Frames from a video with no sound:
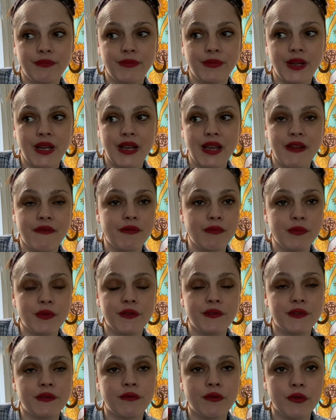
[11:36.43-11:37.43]
It never
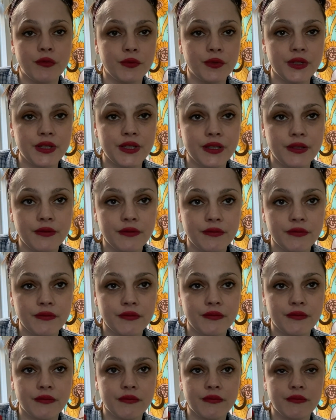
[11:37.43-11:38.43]
moves forward.
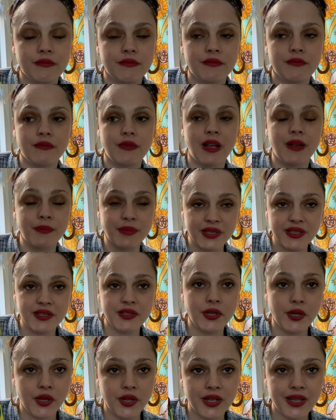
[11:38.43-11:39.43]
I'm
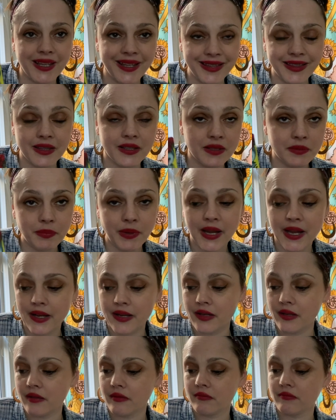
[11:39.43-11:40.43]
stuck in this
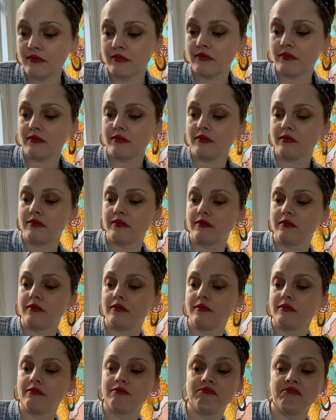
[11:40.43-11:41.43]
pattern.
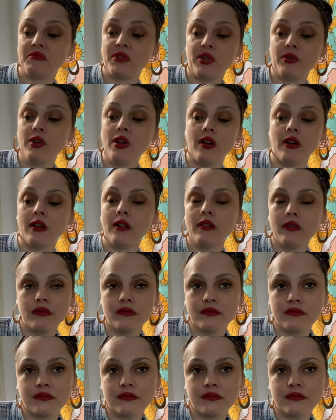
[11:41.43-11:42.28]
You're not.